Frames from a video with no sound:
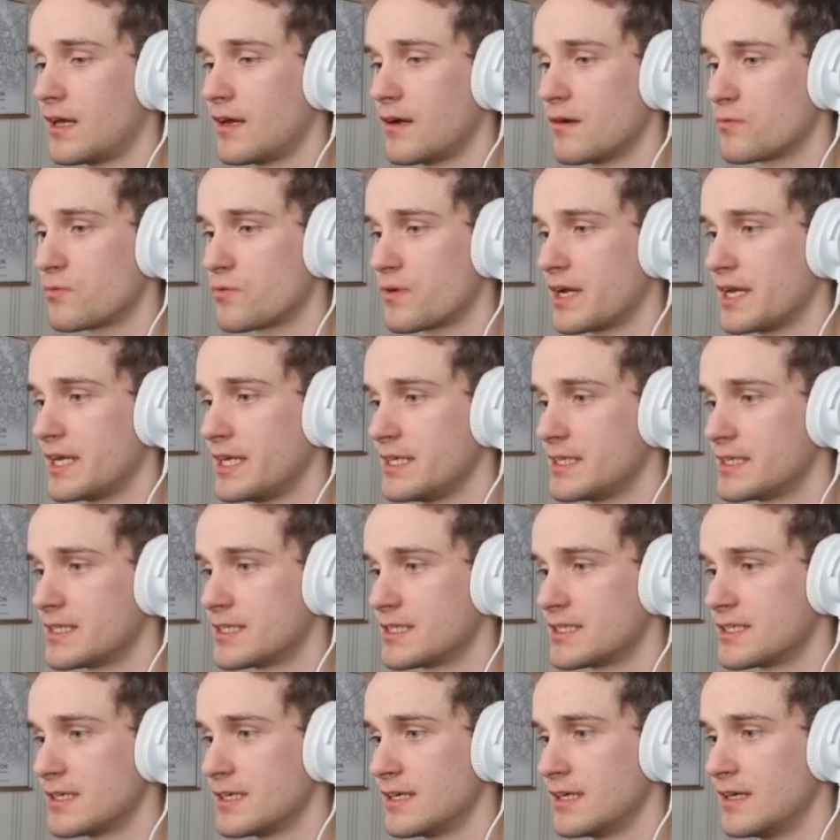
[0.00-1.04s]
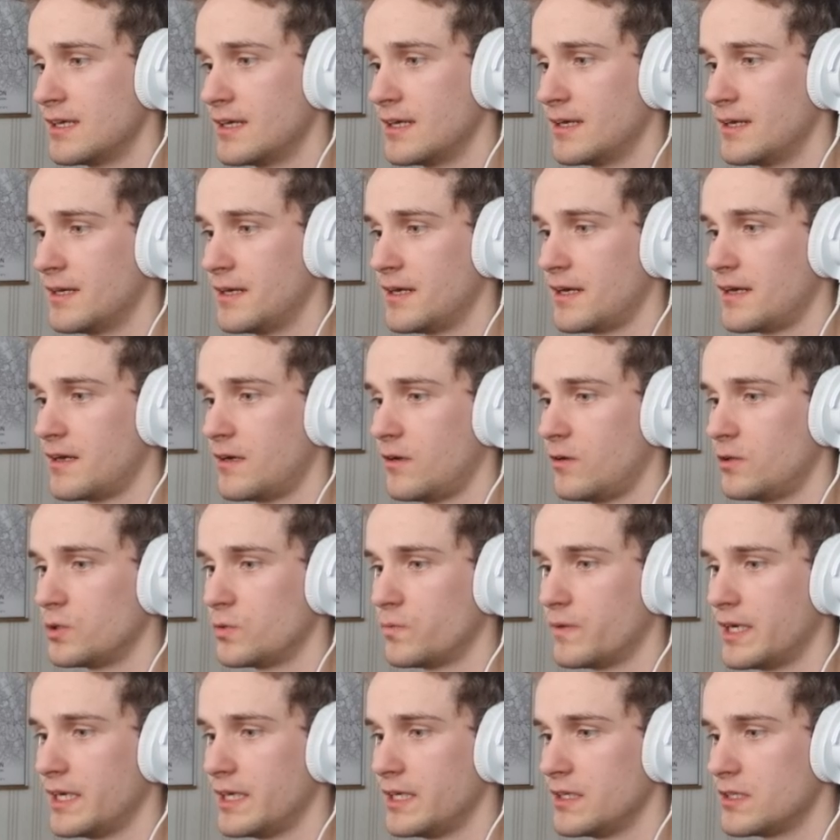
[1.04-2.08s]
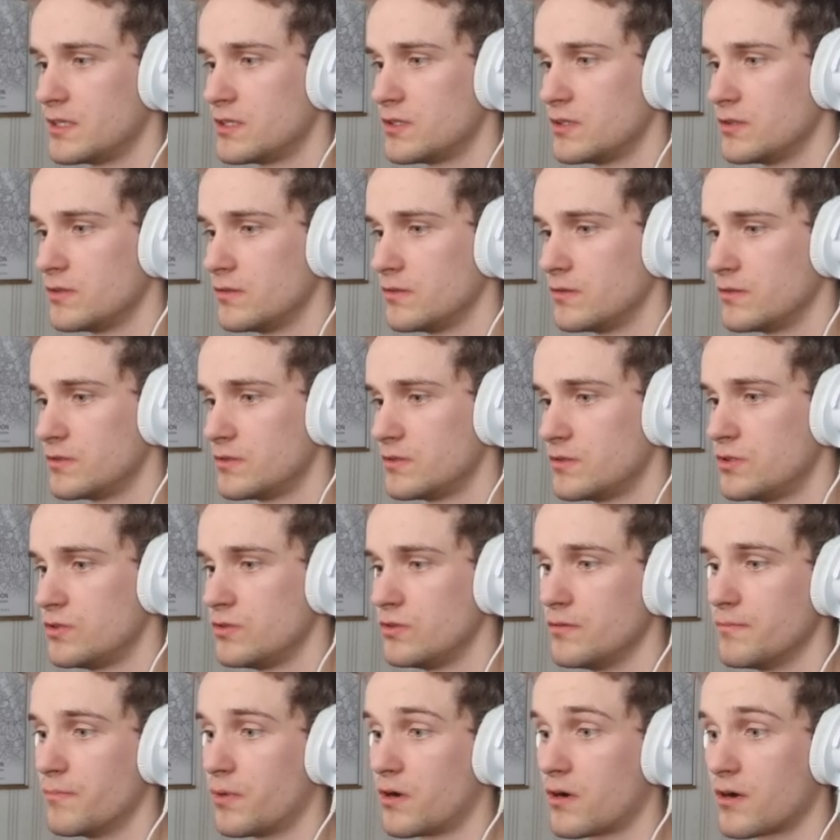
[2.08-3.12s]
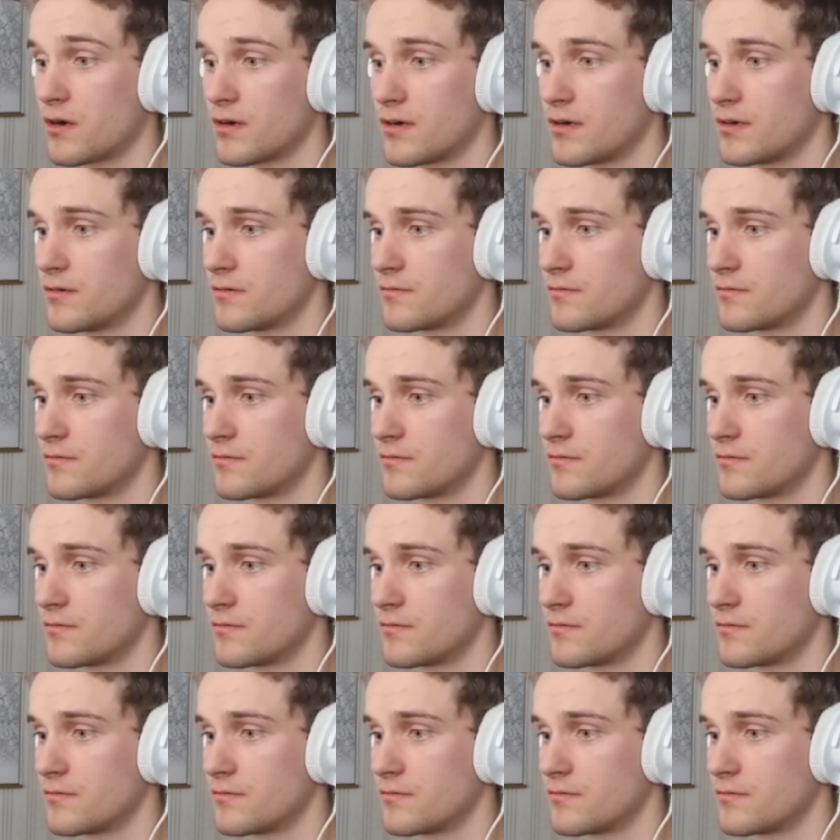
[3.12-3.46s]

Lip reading: rates all the way to 2-bar